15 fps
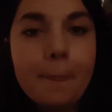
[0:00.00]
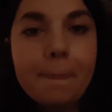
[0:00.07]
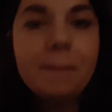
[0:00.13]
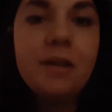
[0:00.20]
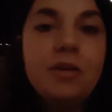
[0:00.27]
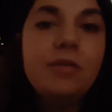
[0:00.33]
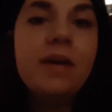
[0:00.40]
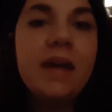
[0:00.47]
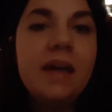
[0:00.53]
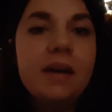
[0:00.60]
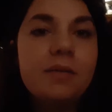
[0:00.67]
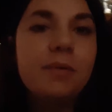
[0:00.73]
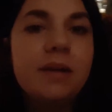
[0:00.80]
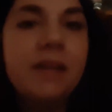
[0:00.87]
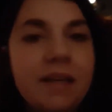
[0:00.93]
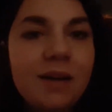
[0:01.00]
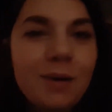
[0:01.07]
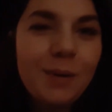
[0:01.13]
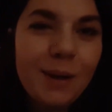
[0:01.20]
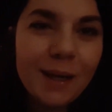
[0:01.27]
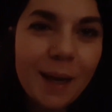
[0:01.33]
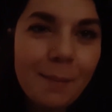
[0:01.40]
You can't really. Oh,
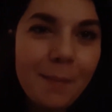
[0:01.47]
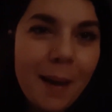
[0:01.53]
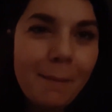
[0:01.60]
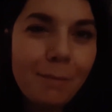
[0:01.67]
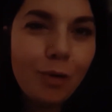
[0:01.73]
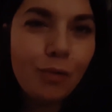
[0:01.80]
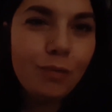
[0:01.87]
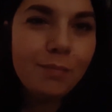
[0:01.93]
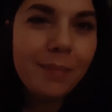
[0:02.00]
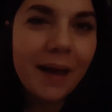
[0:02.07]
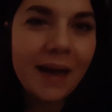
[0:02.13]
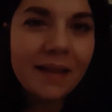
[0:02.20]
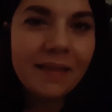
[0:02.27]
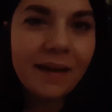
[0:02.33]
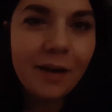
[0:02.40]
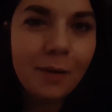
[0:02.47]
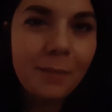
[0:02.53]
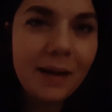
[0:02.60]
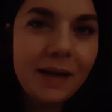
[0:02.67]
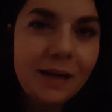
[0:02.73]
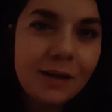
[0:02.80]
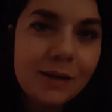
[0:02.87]
look at my moon back there,
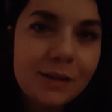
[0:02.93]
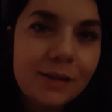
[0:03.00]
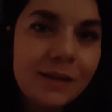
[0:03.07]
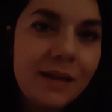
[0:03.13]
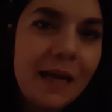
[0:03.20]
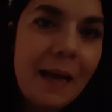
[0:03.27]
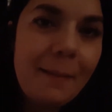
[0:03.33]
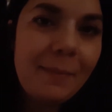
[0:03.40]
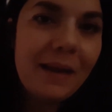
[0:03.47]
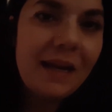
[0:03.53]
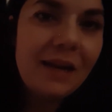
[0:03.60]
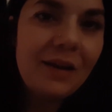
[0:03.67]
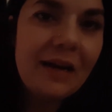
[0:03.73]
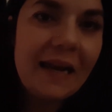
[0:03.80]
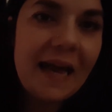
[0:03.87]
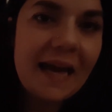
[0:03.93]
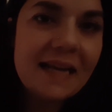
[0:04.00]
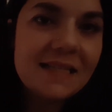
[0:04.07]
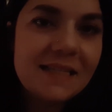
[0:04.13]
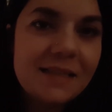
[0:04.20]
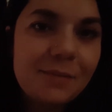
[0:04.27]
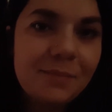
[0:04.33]
my little
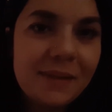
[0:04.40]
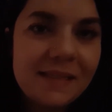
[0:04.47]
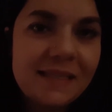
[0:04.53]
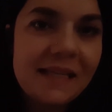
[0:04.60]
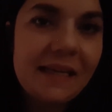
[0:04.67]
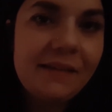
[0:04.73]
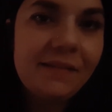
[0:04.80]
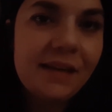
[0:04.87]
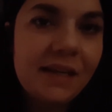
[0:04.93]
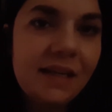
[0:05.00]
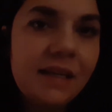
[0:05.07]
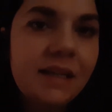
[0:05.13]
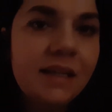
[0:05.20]
lights on my TV.